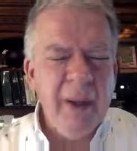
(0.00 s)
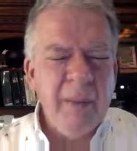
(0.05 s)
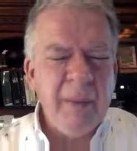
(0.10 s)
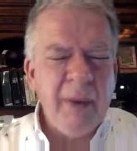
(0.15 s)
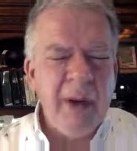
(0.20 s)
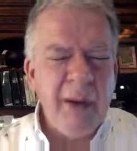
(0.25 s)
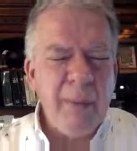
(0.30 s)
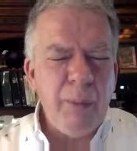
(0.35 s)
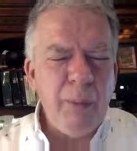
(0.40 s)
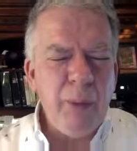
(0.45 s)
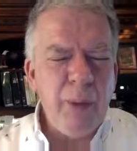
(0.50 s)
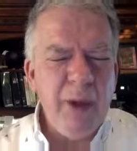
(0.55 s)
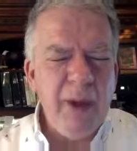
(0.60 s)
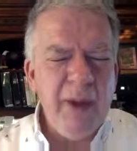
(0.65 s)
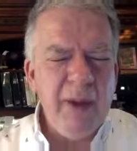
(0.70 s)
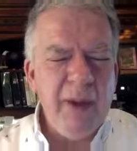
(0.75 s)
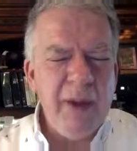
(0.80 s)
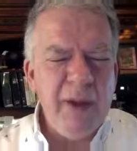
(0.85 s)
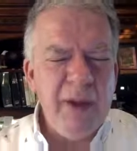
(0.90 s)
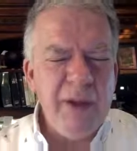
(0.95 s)
But I
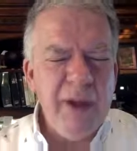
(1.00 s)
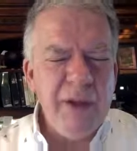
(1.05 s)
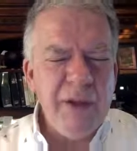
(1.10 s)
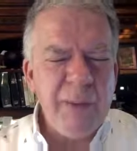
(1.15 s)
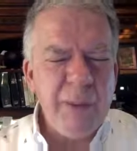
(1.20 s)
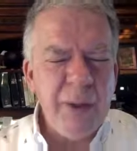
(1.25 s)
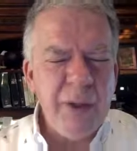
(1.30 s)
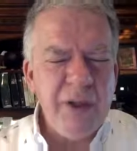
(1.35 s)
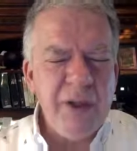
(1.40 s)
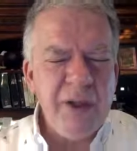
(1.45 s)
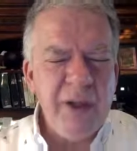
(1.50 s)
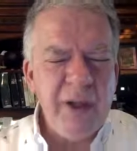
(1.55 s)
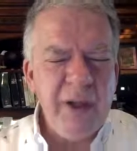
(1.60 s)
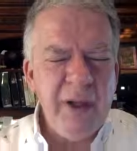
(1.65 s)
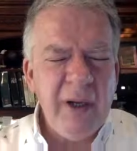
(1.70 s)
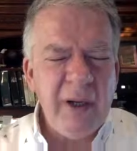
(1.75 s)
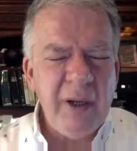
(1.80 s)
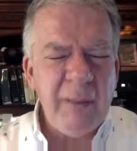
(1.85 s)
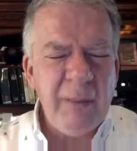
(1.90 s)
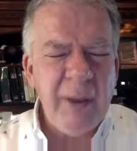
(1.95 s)
pray that each person
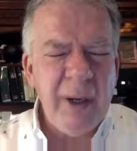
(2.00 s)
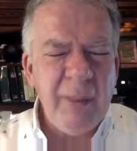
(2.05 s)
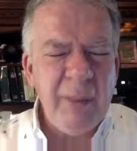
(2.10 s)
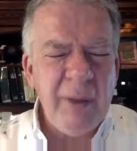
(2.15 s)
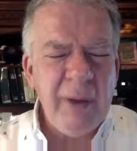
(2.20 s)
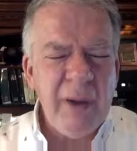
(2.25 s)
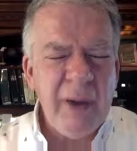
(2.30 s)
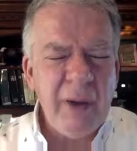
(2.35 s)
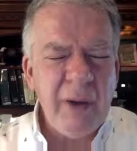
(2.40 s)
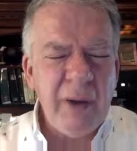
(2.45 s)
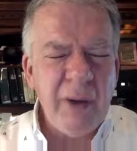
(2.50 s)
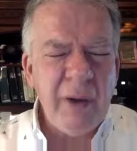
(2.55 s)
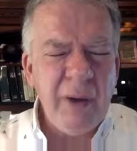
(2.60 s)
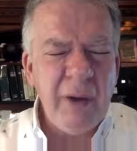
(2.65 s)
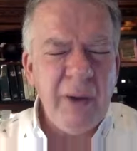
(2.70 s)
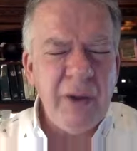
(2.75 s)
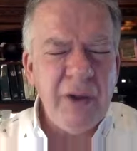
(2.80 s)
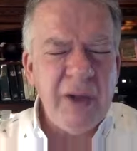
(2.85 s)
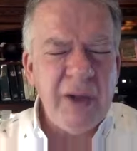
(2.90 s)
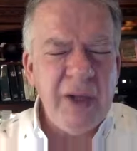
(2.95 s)
here might be
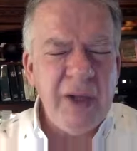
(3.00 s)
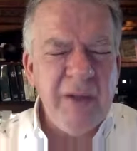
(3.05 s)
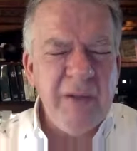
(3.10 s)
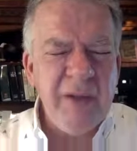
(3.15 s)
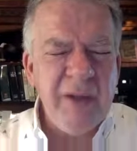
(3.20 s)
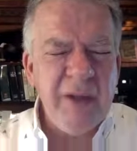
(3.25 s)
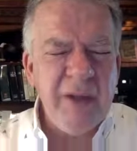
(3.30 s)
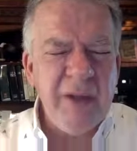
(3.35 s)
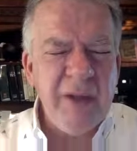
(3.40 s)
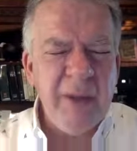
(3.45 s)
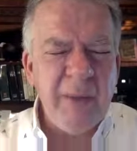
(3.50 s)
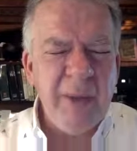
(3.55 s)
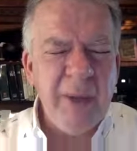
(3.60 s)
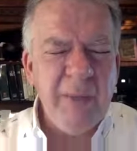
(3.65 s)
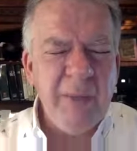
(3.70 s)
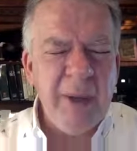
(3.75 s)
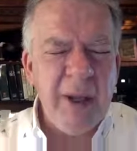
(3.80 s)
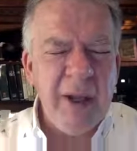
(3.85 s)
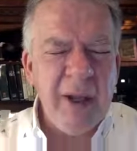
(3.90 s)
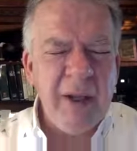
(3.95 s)
encouraged, even in the
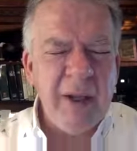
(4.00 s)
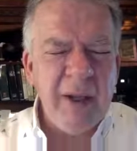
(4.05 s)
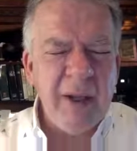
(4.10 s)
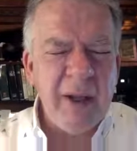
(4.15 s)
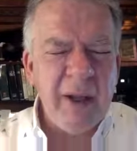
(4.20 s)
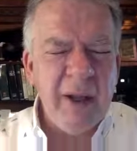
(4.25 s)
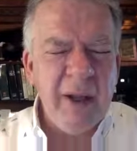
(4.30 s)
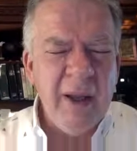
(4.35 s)
reminding